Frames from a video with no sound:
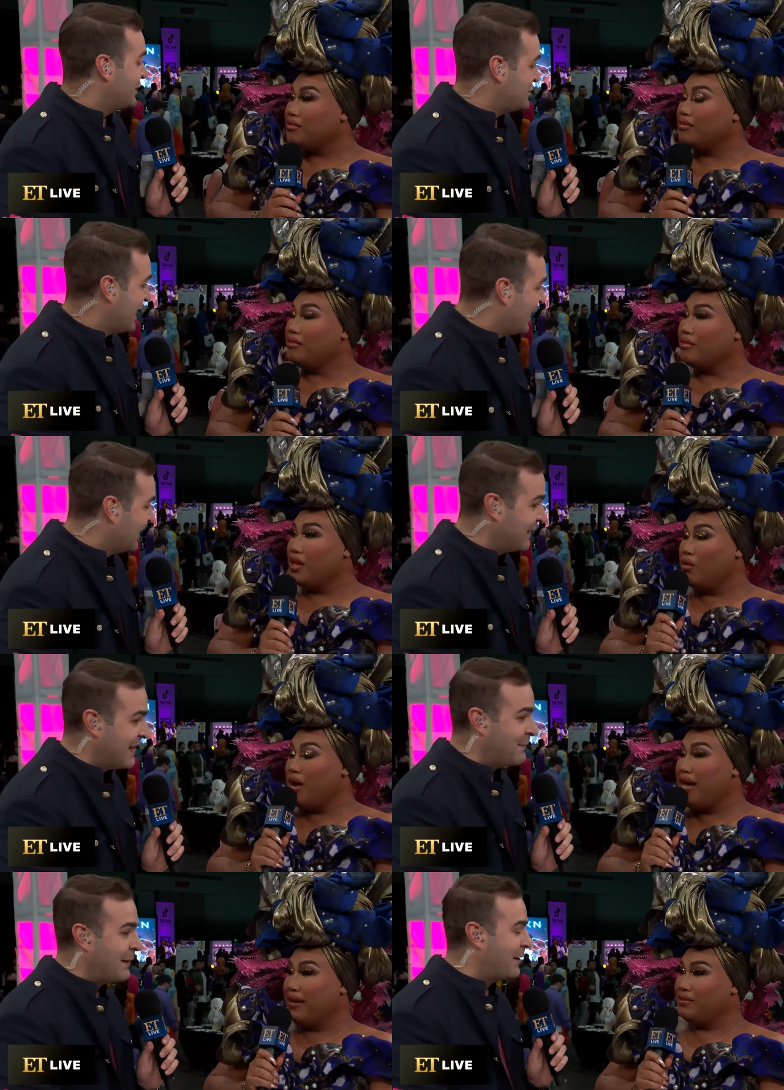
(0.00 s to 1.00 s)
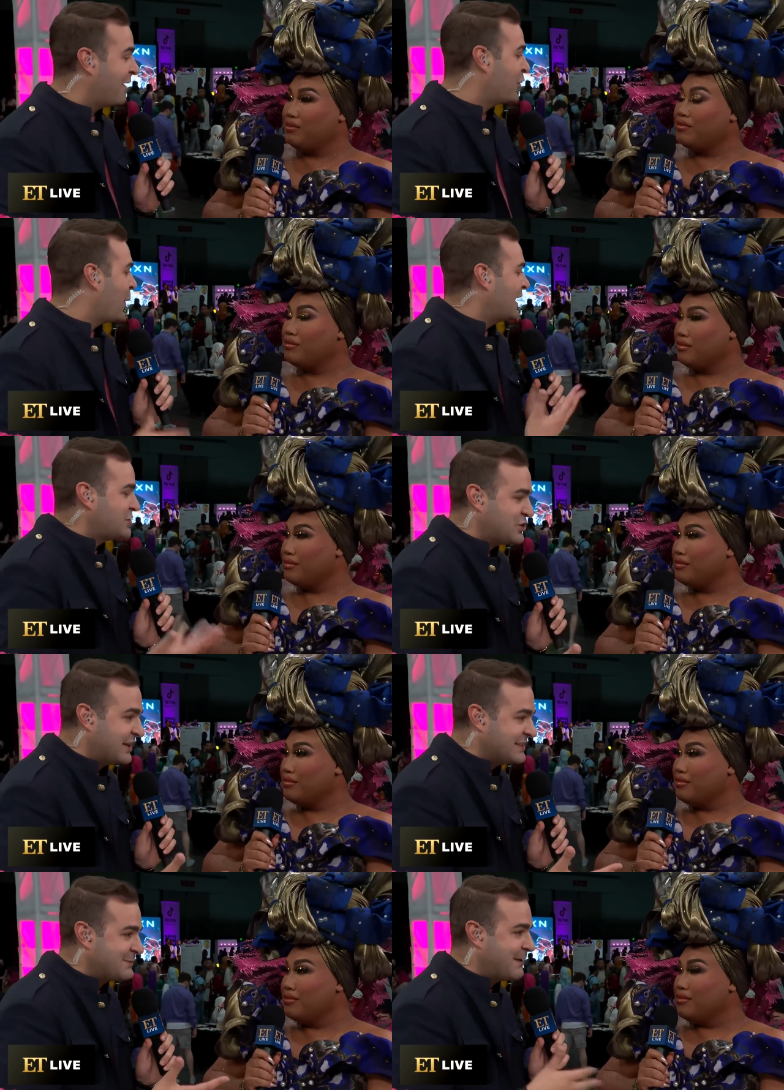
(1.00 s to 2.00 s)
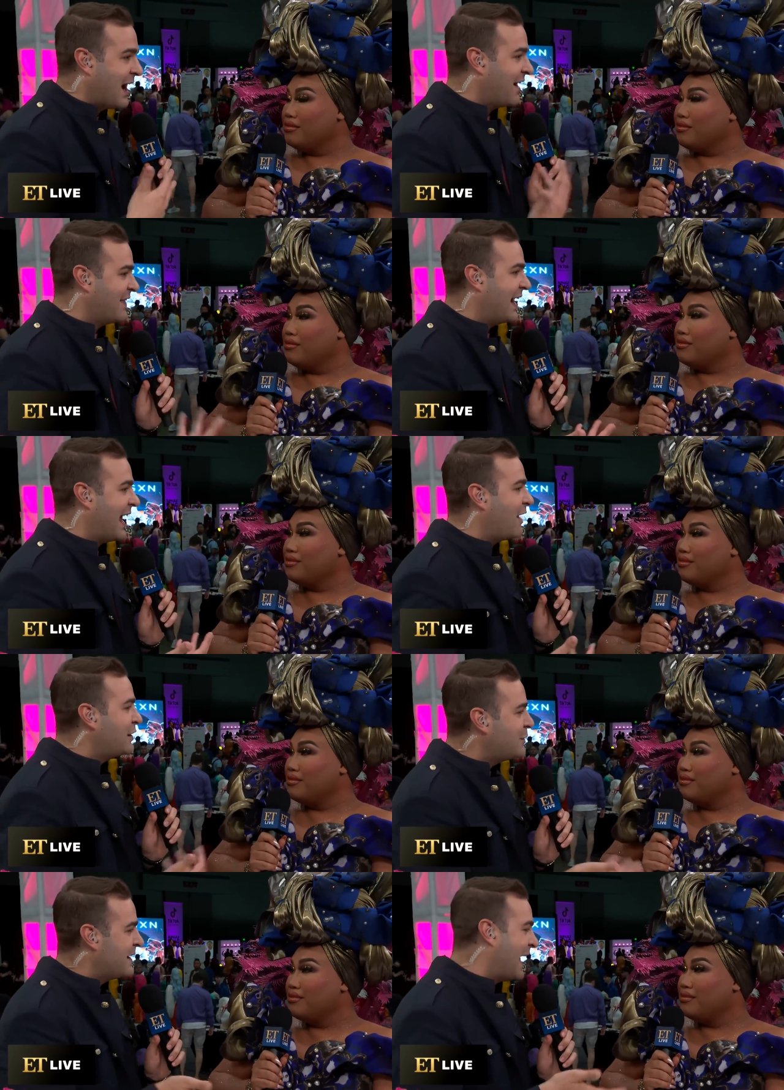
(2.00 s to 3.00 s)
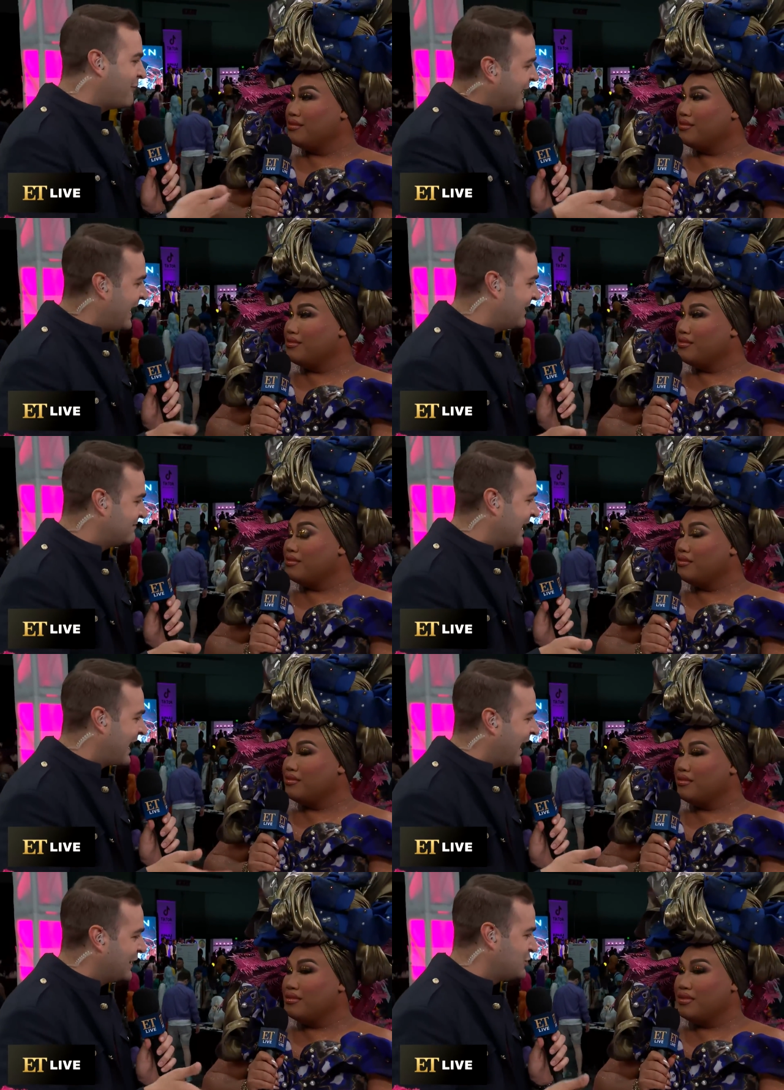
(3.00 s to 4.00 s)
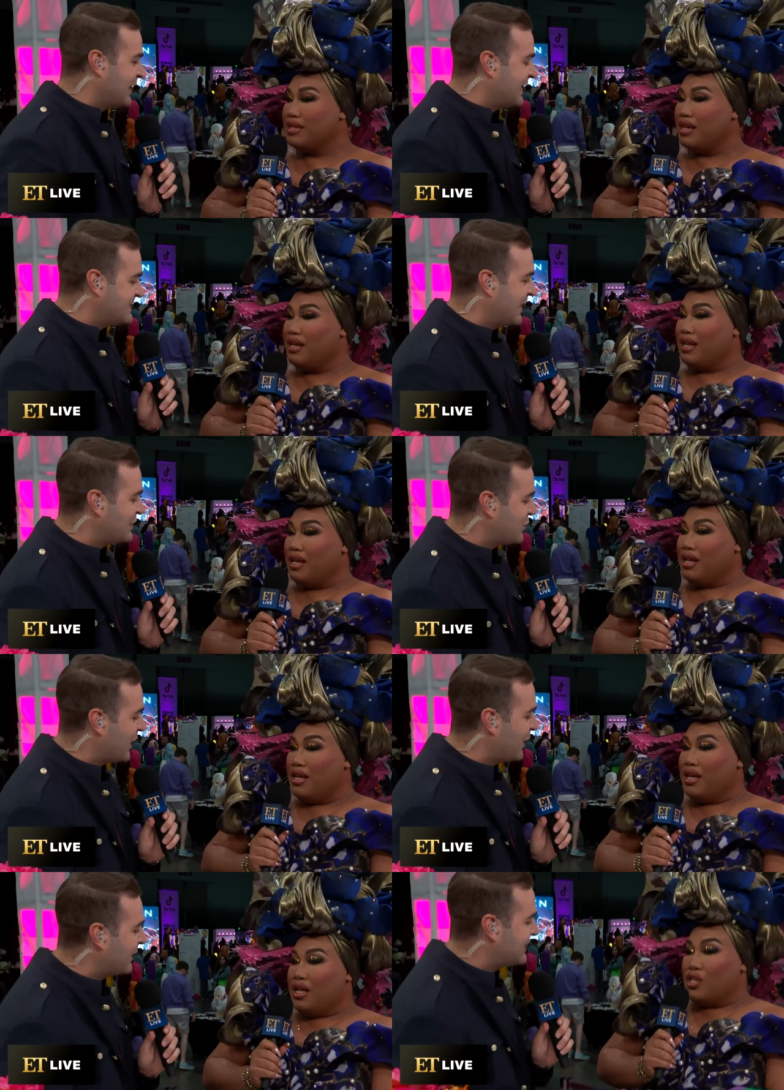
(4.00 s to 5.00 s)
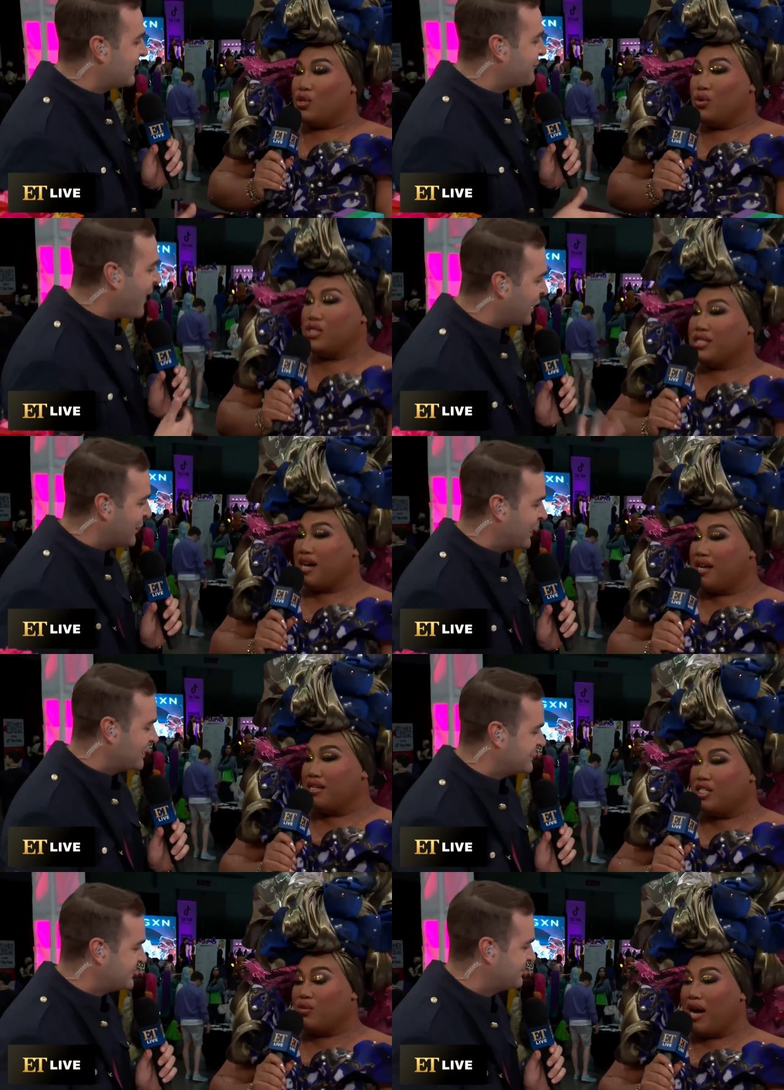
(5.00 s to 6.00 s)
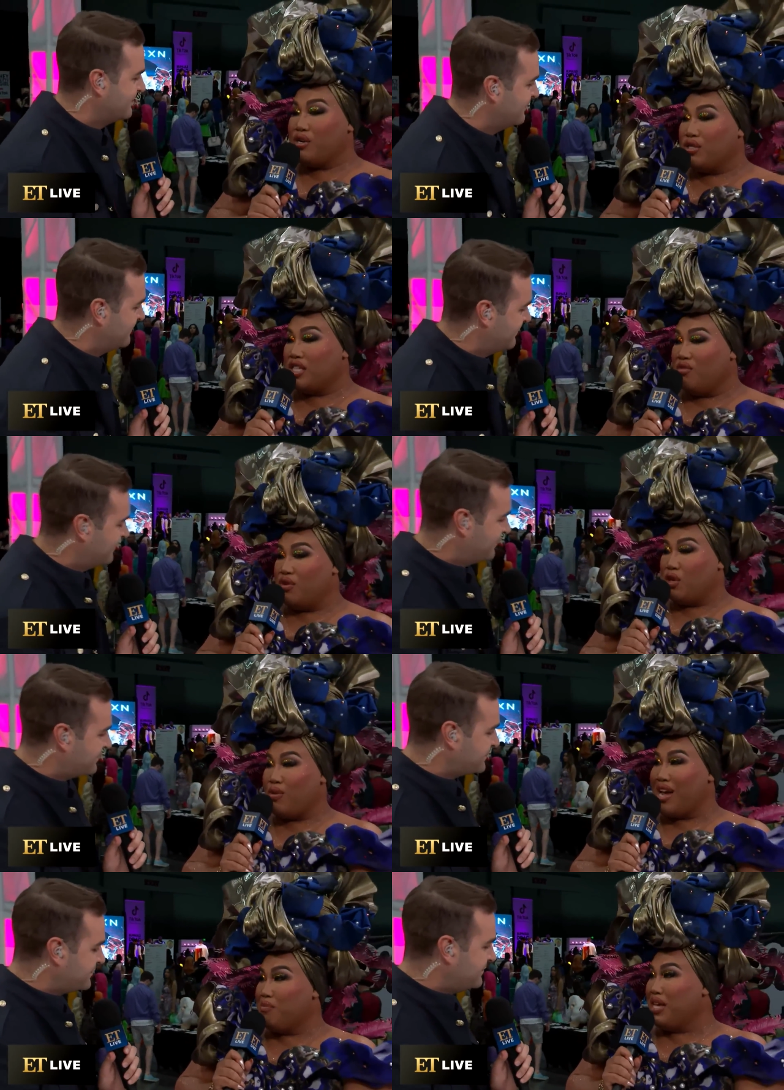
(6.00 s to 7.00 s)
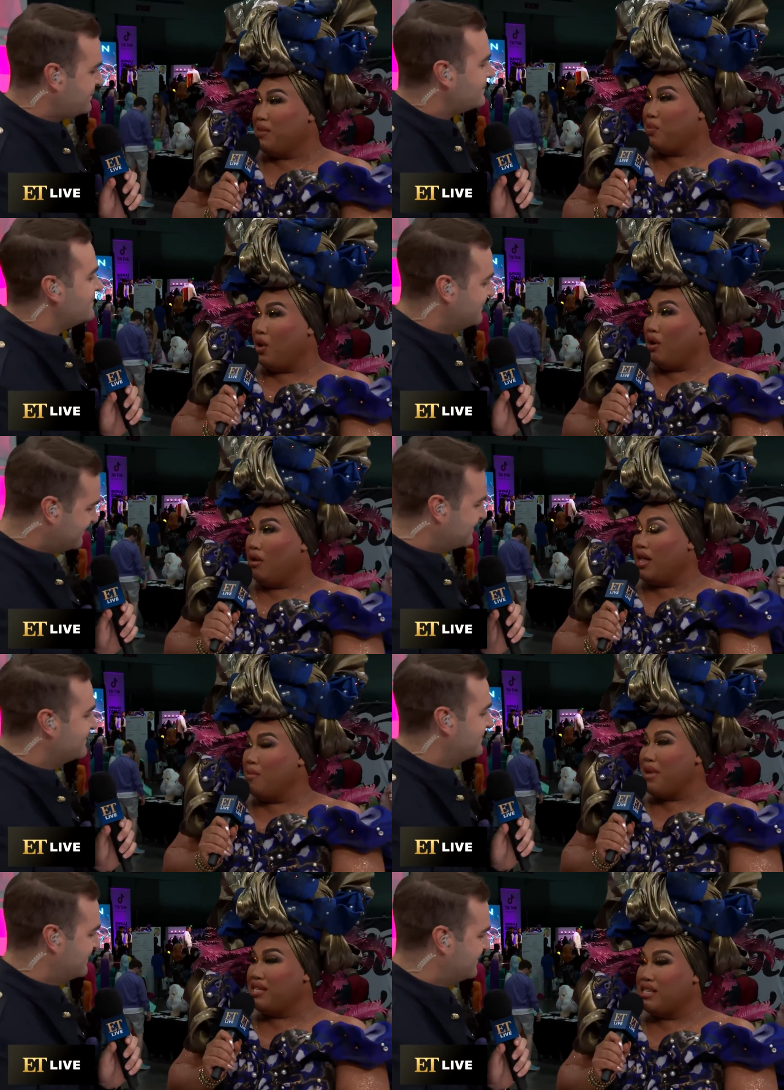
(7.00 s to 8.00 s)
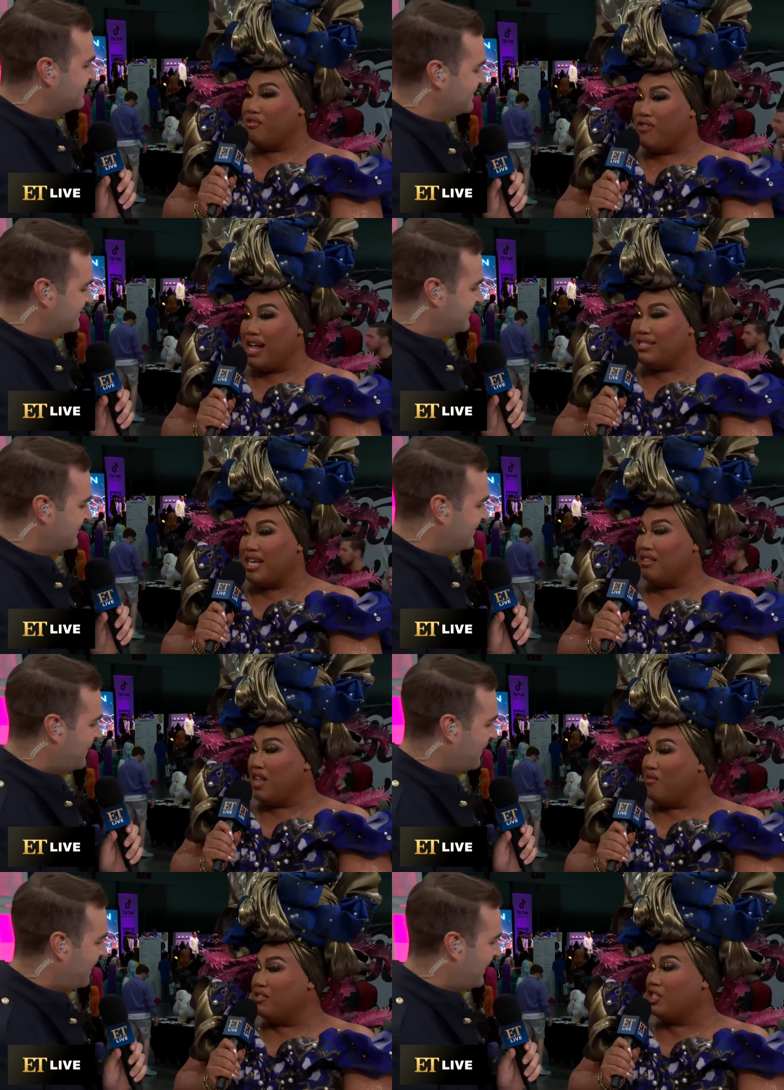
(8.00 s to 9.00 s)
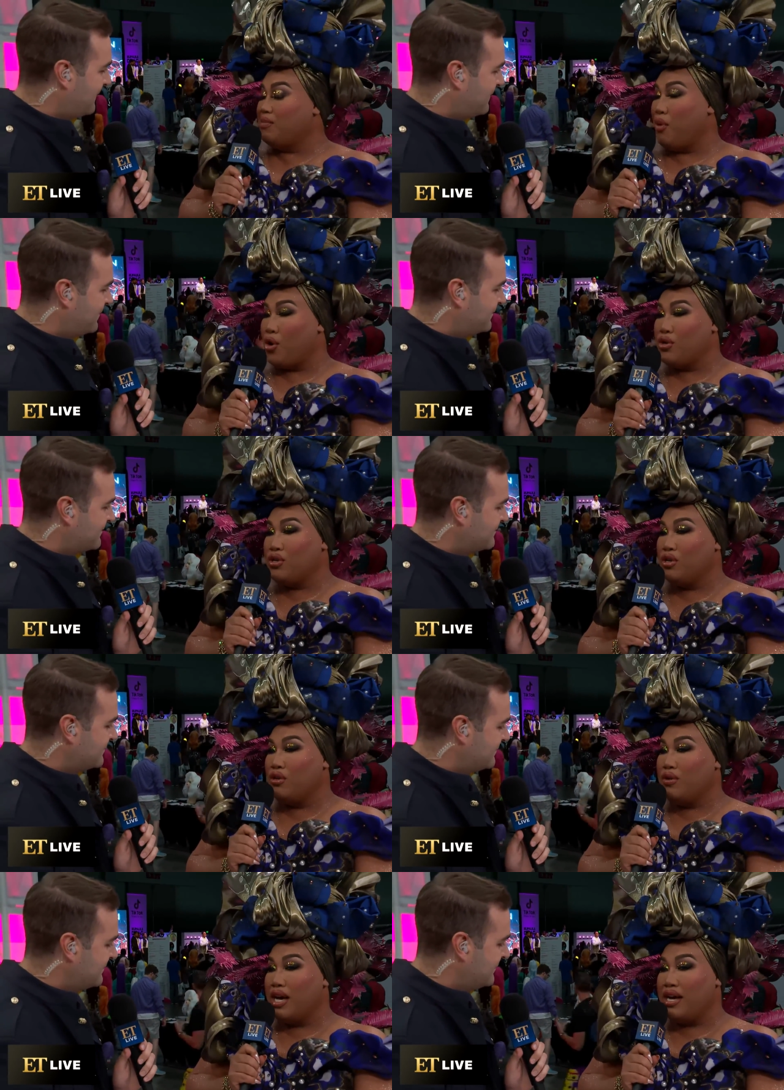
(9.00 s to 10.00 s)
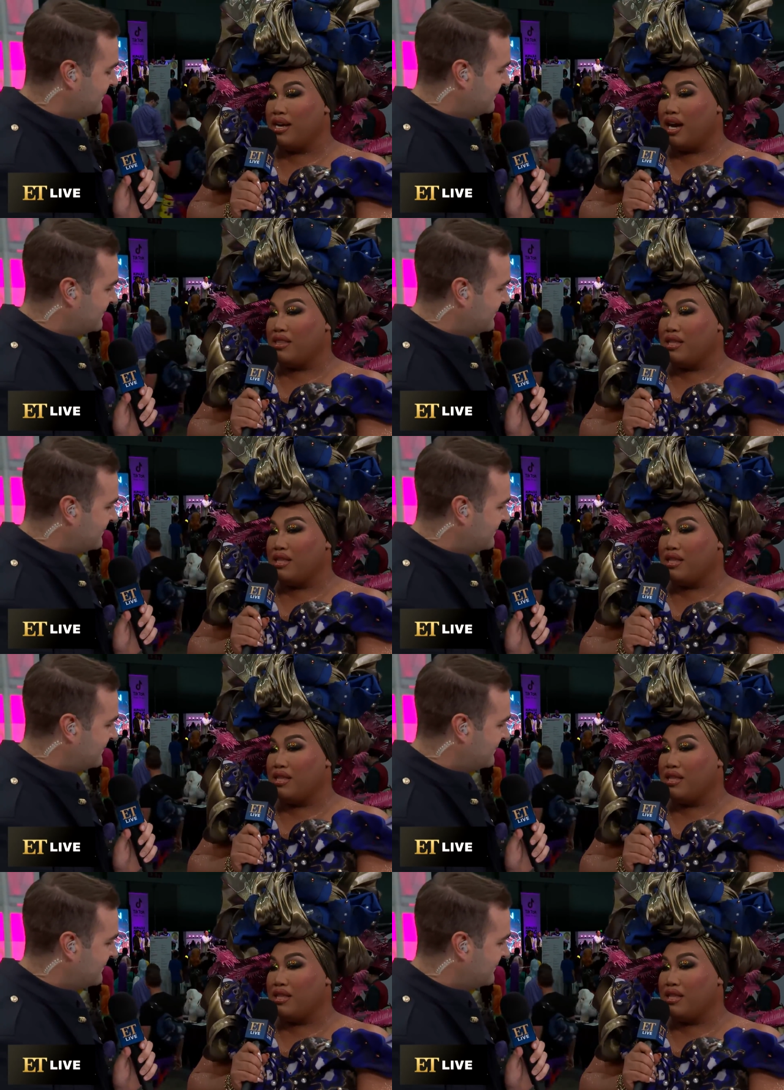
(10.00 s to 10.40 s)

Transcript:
Speaker 1: to share, and right. people have questions beyond that. How do you navigate that kind of tricky territory with the You followers? just got to
Speaker 2: surround yourself with the right people, amazing friends that love and support you. And I